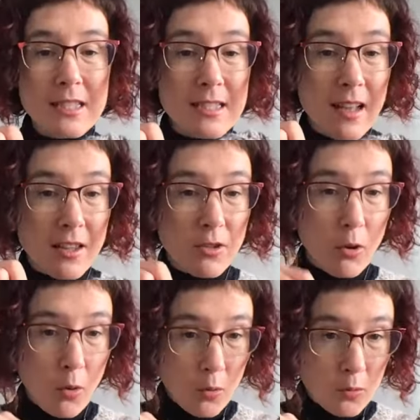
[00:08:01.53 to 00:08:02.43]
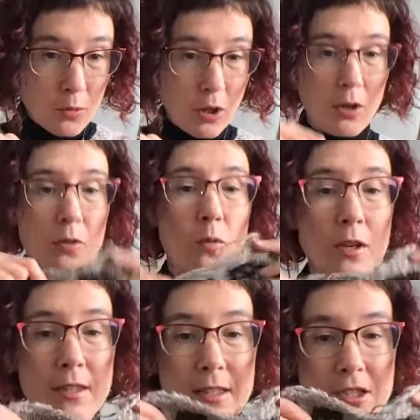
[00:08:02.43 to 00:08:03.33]
this is not the whole color
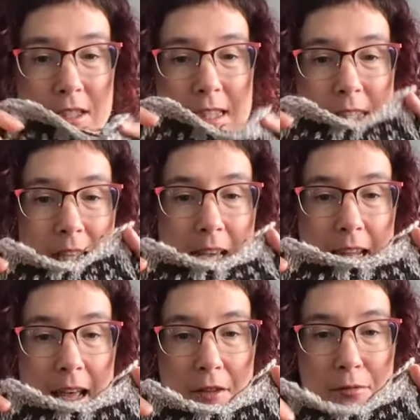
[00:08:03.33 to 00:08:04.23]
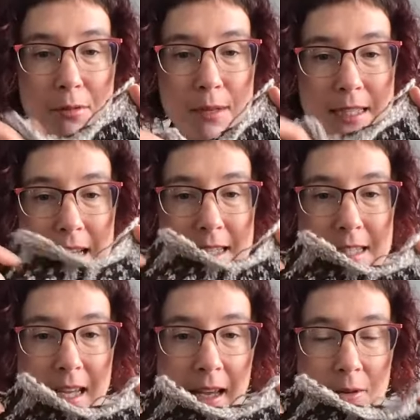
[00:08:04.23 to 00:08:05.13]
work, this is just the second half with me
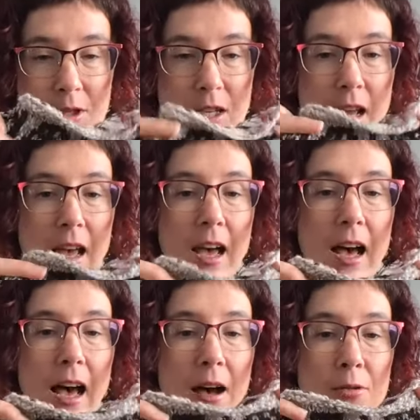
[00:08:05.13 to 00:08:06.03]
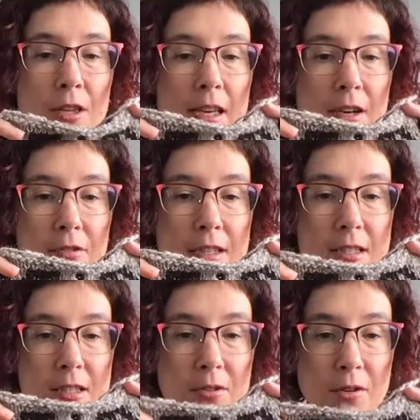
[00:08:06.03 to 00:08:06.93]
testing out how the
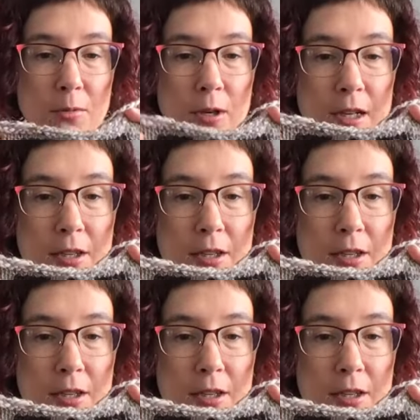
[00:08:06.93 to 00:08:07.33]
increases are going to work.